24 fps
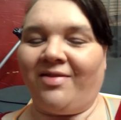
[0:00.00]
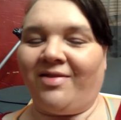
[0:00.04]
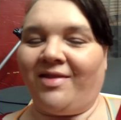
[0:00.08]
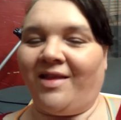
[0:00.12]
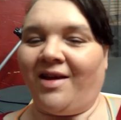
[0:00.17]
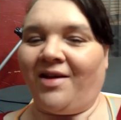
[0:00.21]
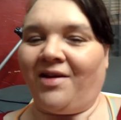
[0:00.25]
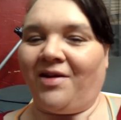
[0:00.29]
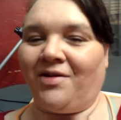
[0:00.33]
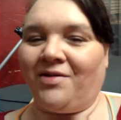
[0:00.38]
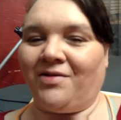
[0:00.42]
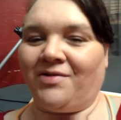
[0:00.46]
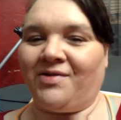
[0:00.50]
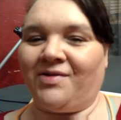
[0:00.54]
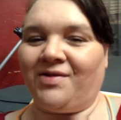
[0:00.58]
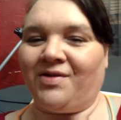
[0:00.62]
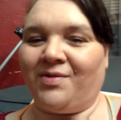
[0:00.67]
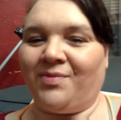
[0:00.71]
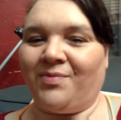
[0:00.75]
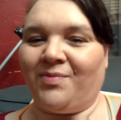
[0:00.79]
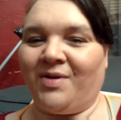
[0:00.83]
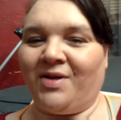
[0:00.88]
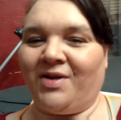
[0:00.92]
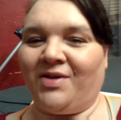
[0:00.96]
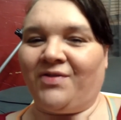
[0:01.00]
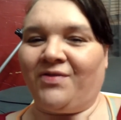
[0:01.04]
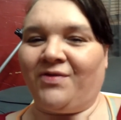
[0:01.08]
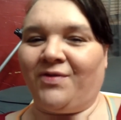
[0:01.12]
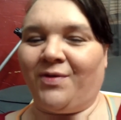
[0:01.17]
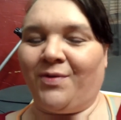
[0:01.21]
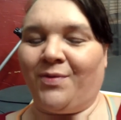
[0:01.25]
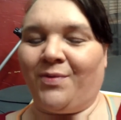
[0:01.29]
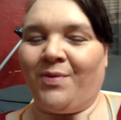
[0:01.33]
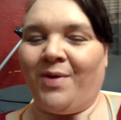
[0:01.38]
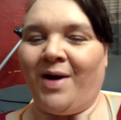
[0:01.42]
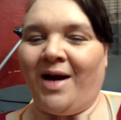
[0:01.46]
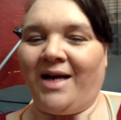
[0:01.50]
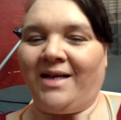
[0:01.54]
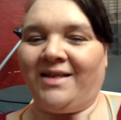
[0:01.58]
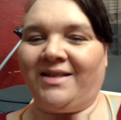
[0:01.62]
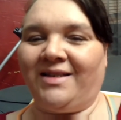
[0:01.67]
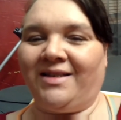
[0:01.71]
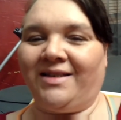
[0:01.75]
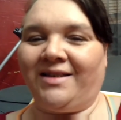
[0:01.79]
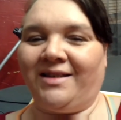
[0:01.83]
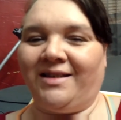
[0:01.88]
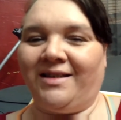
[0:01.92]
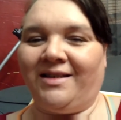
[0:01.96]
Thank you so much for
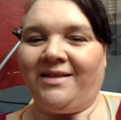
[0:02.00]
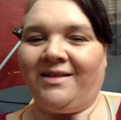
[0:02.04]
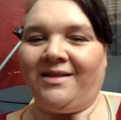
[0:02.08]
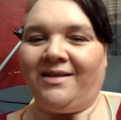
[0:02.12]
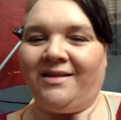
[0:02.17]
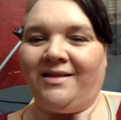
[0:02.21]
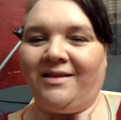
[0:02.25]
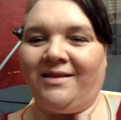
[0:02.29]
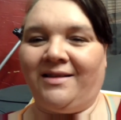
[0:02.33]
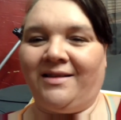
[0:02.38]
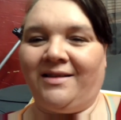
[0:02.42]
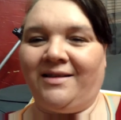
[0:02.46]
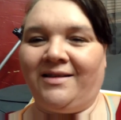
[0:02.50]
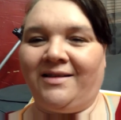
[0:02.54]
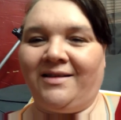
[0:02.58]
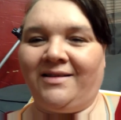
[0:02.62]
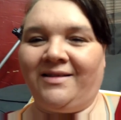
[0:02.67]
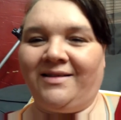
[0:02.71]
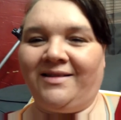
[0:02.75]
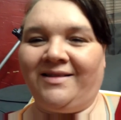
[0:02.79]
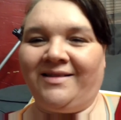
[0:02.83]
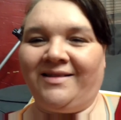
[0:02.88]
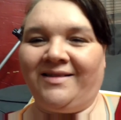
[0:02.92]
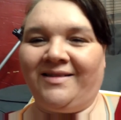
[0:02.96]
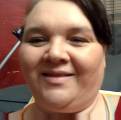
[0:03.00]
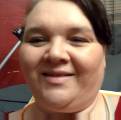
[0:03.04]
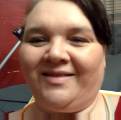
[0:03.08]
watching.